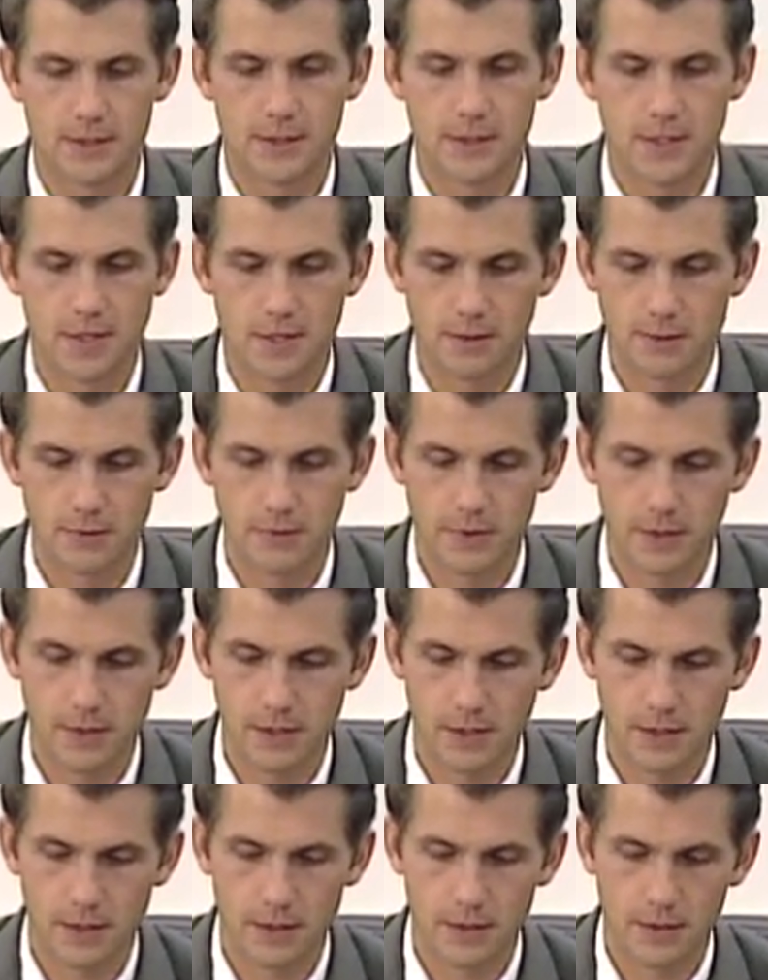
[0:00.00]
tonight, we
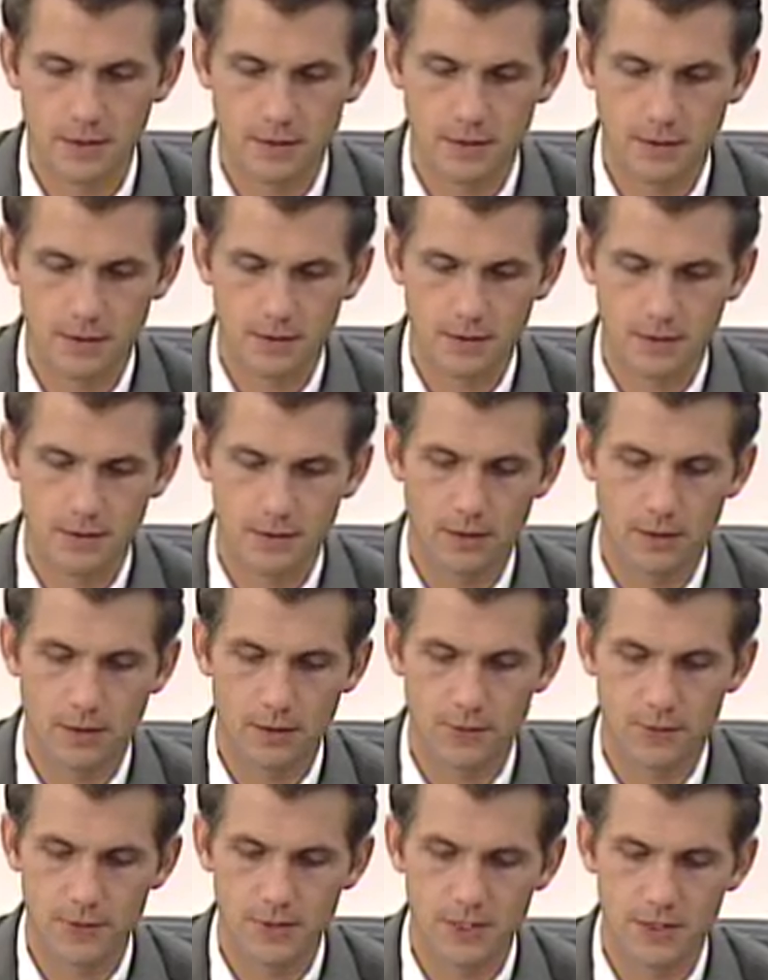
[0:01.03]
had an
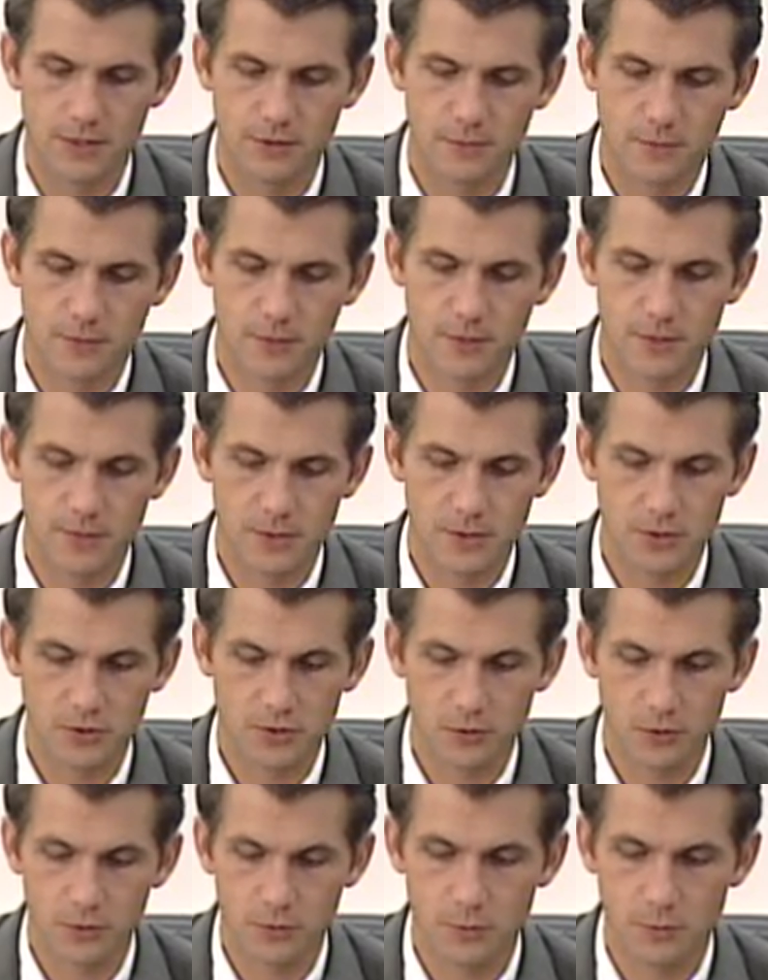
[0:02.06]
authorization for the special
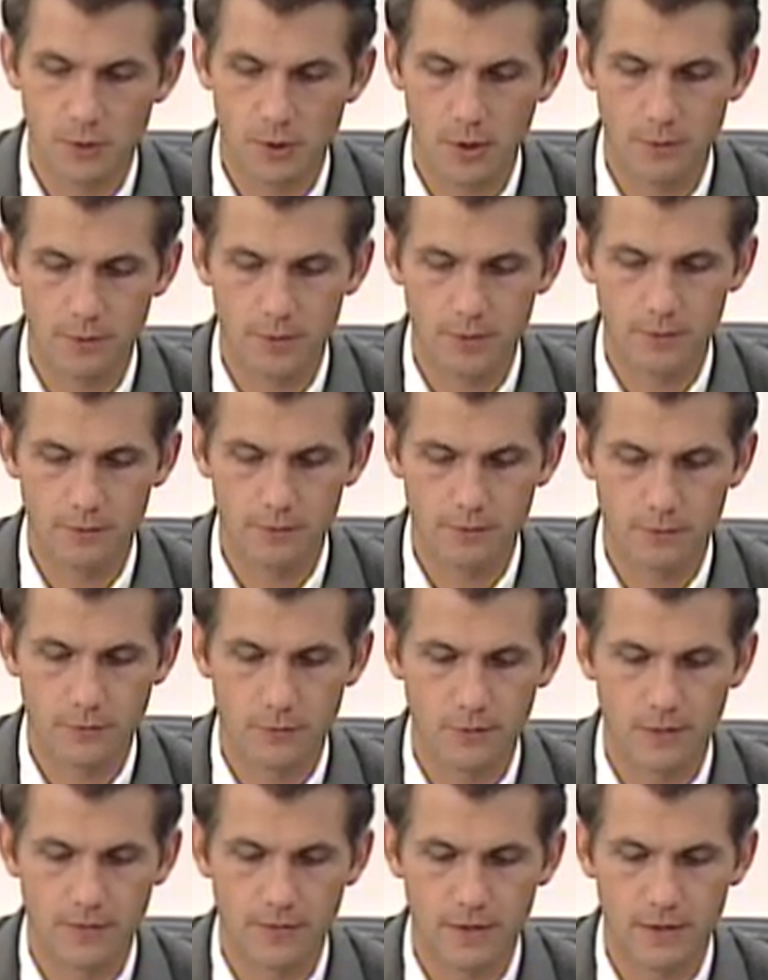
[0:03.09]
use permit for
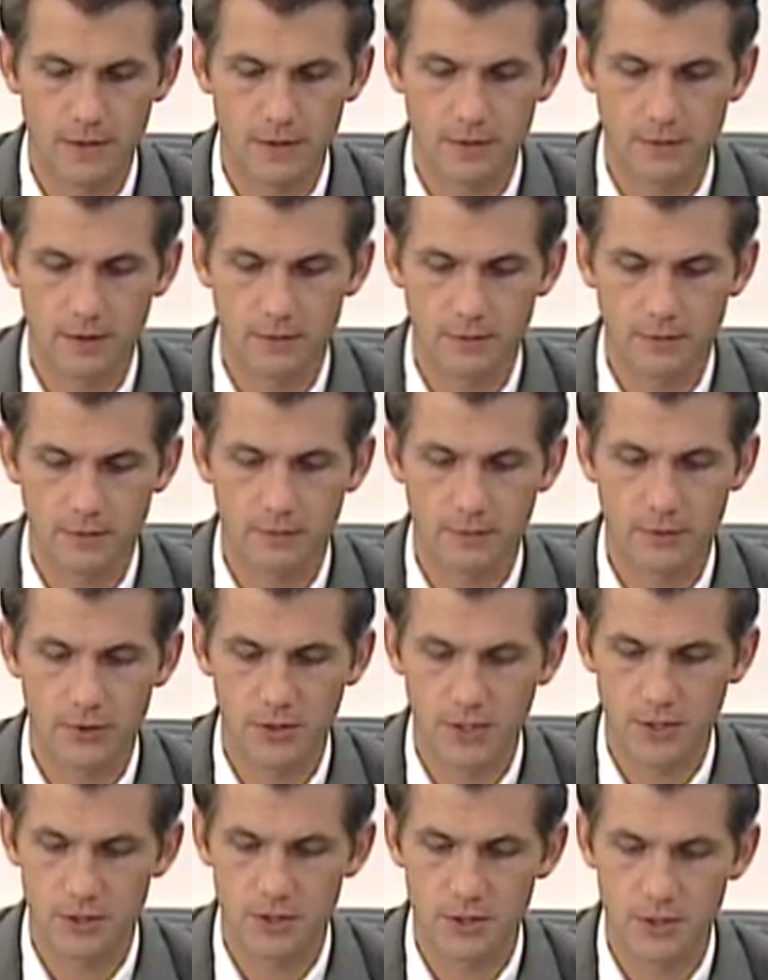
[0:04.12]
the Valley
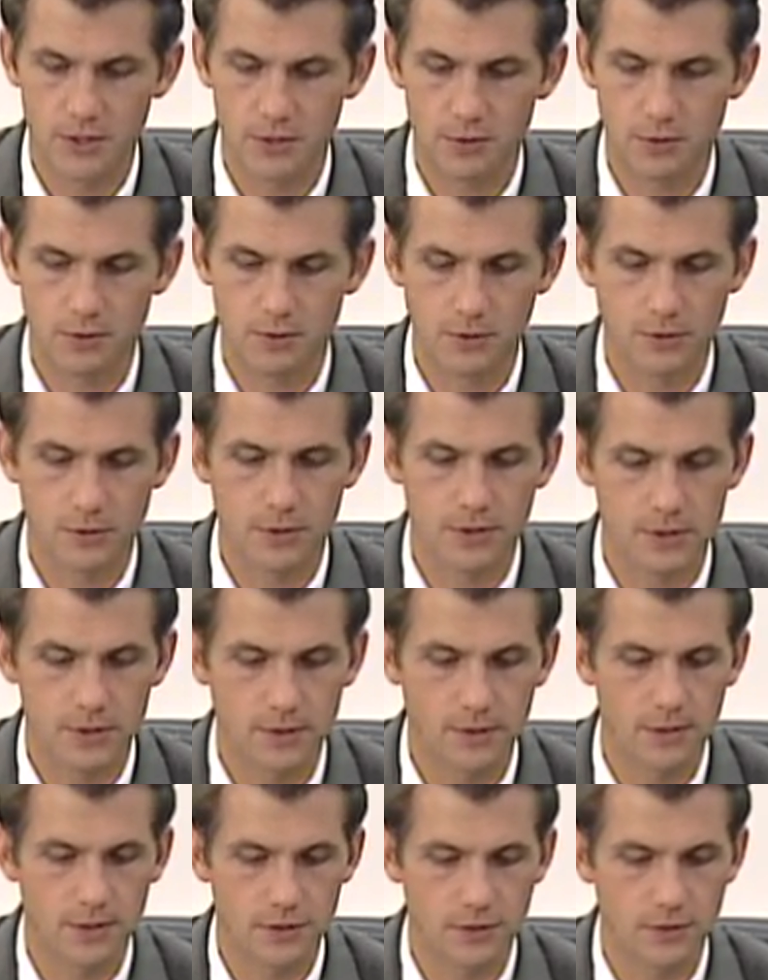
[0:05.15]
Protection District, their
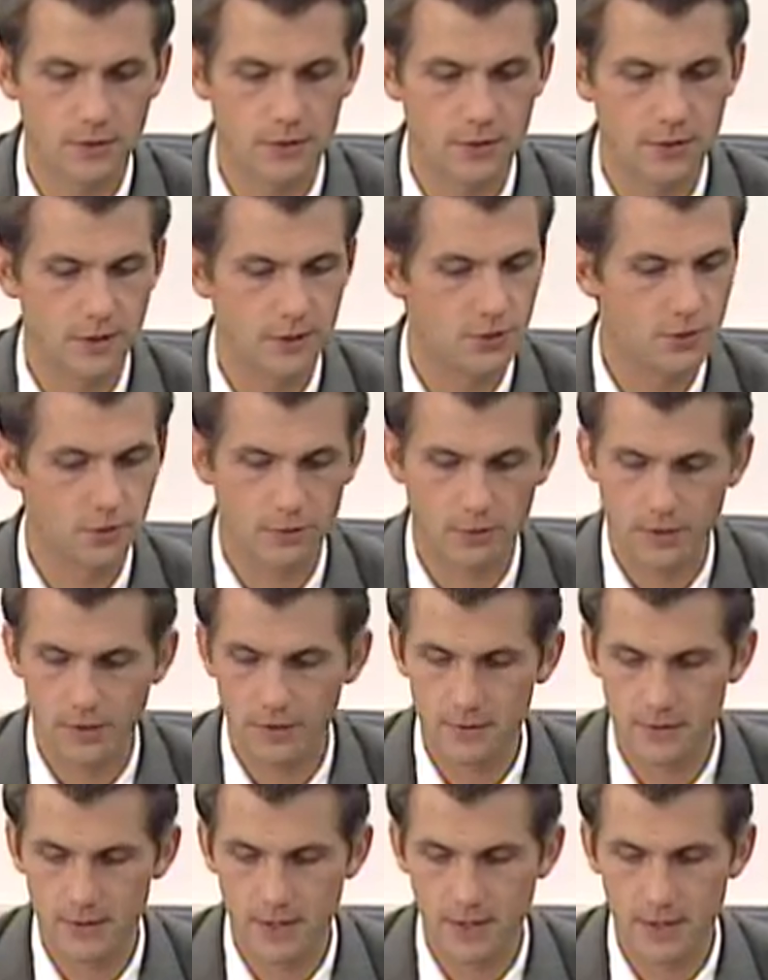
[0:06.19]
installation of their digital
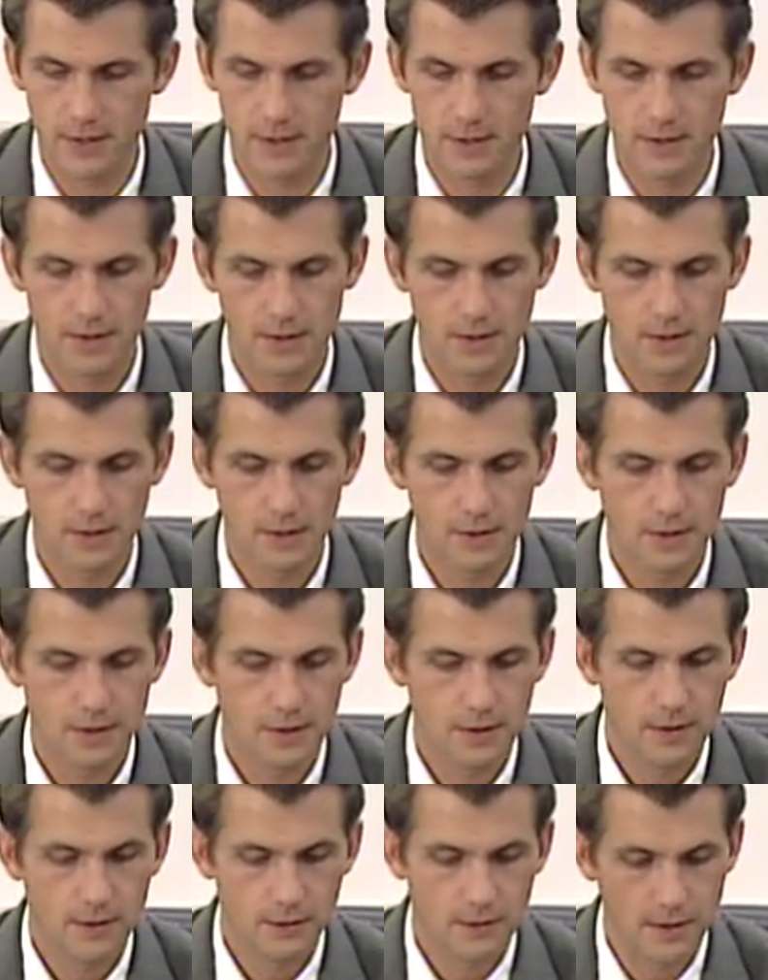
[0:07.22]
ground sign.
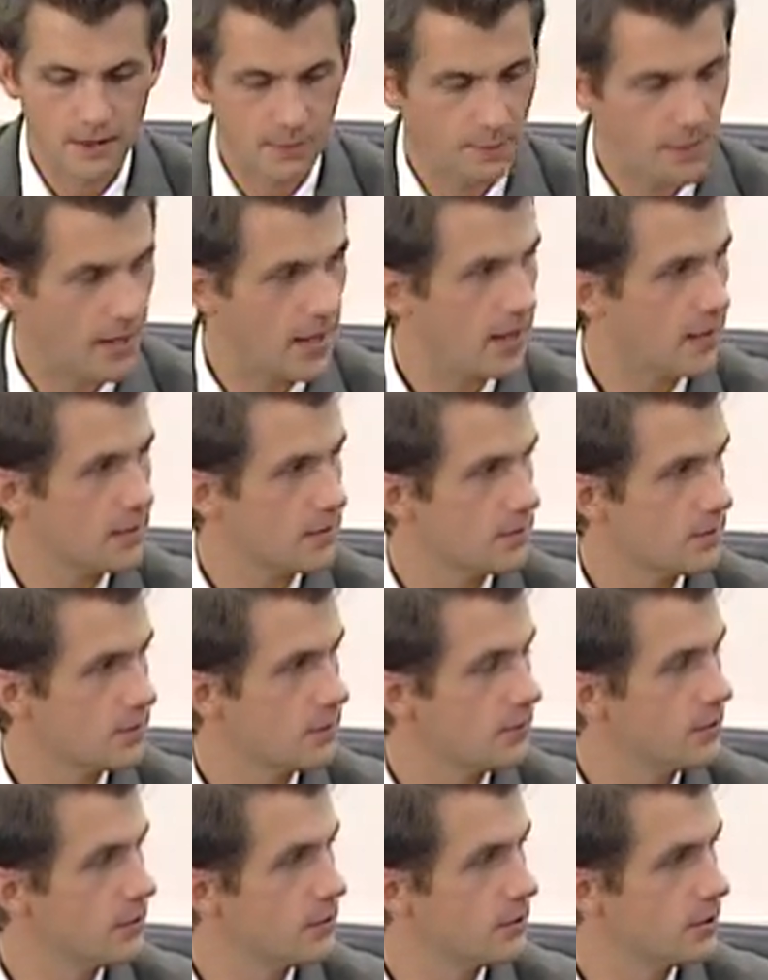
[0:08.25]
That passed, so
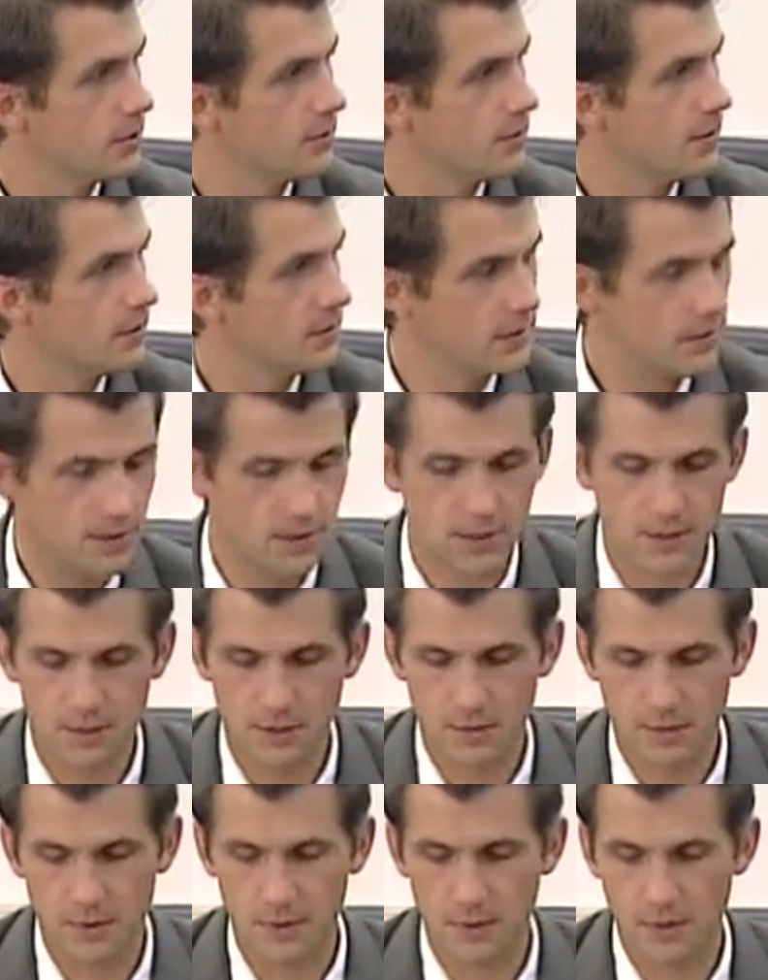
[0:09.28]
we should be able to see
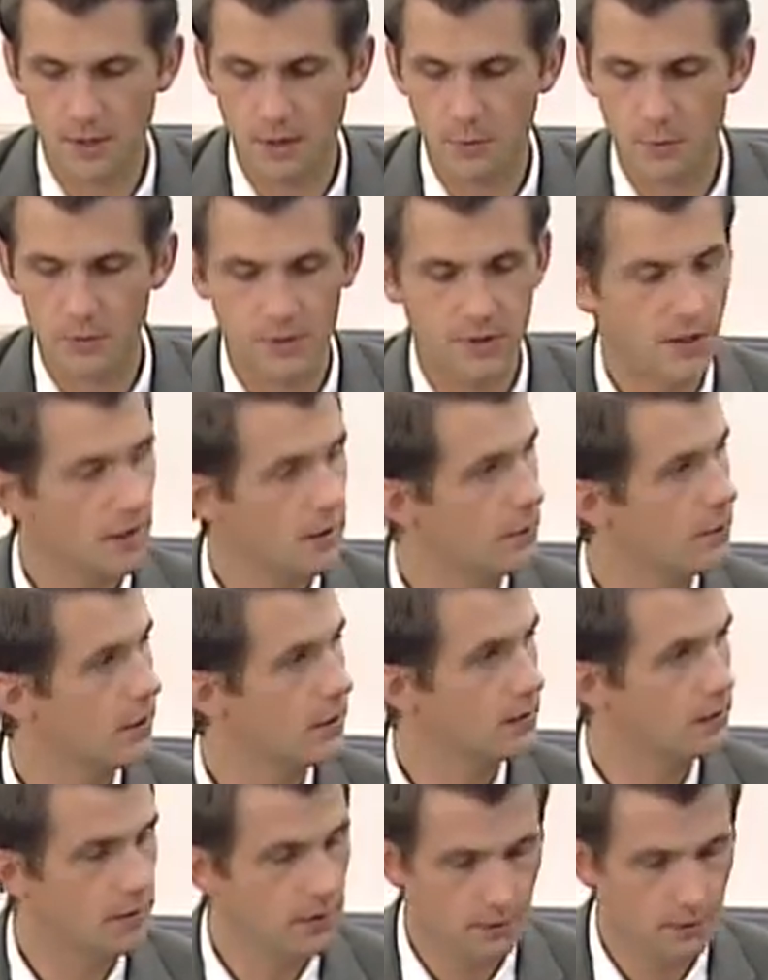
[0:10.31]
something come with that quickly.